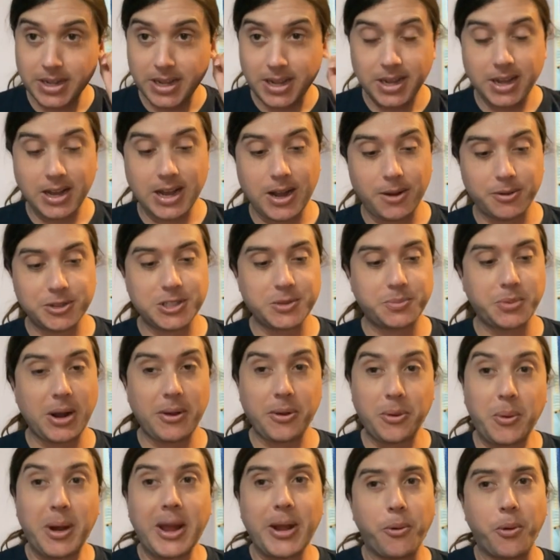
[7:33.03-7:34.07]
uh, which is probably
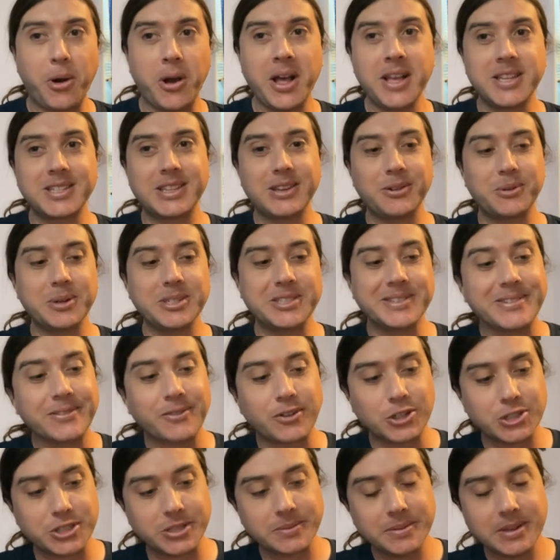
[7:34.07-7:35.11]
why it was the original
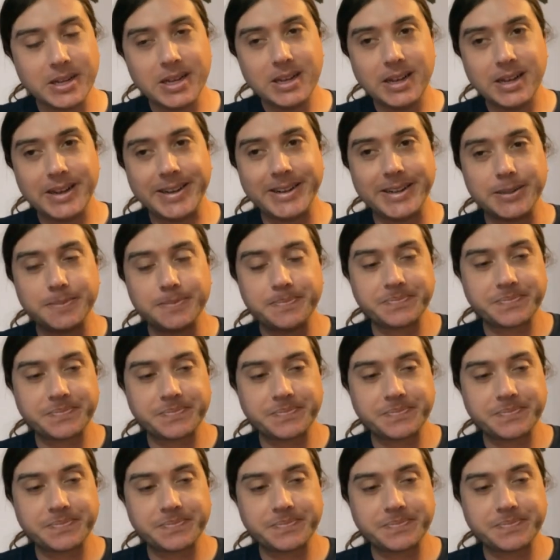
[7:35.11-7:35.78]
version, um,